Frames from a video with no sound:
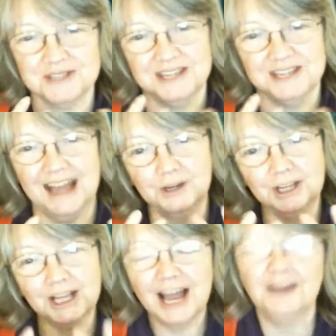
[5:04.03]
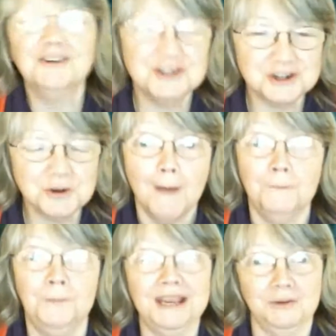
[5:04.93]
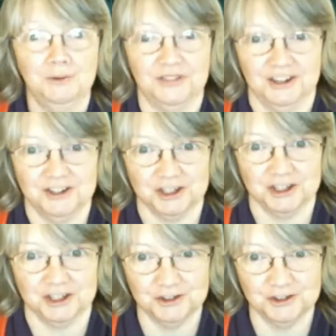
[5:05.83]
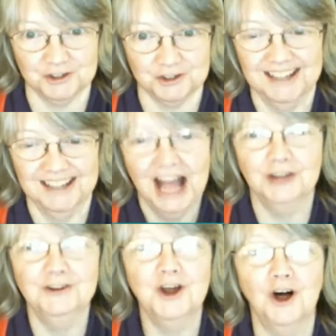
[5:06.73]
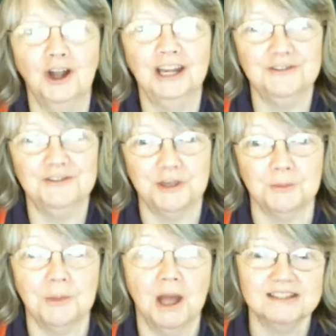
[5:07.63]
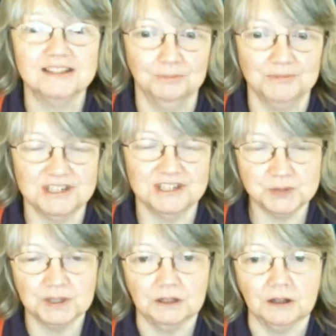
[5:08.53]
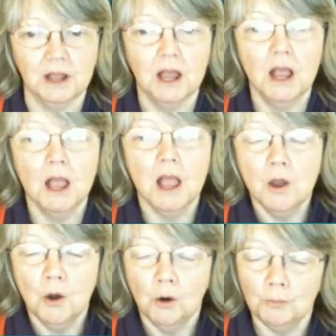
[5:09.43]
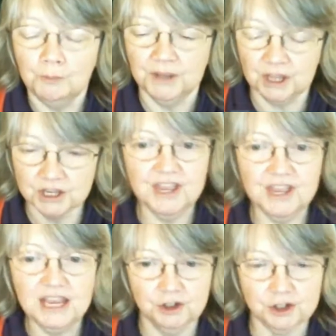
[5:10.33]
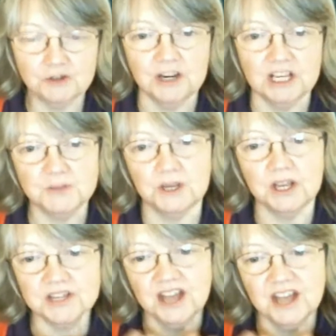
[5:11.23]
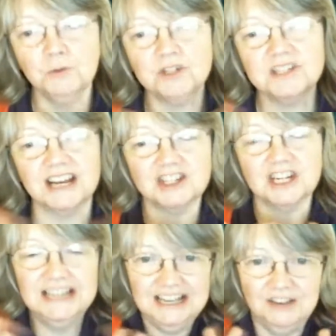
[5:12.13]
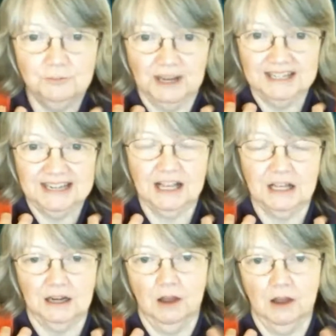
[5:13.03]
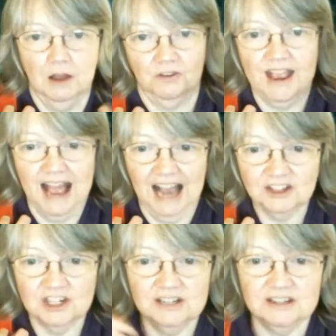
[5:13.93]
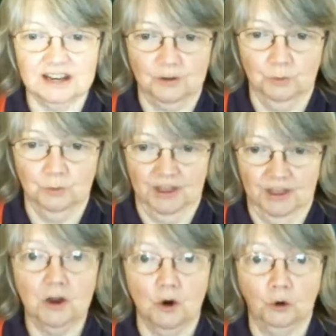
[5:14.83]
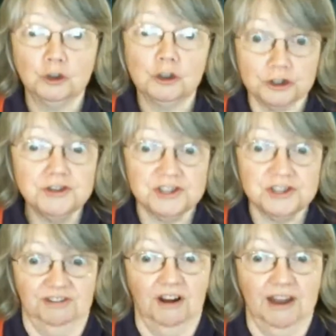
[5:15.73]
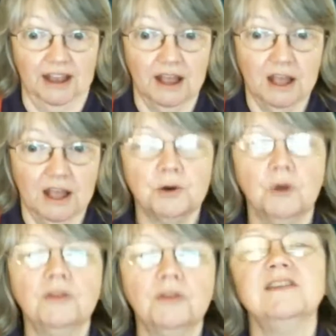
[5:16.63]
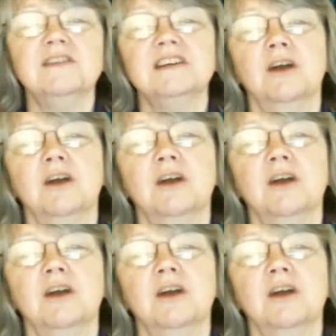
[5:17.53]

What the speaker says: are now encouraged to be with their children and not leave them dumped in a hospital. Because of the injuries, because I wouldn't actually leave my neck alone, they actually did what they call crucify. So they didn't obviously stick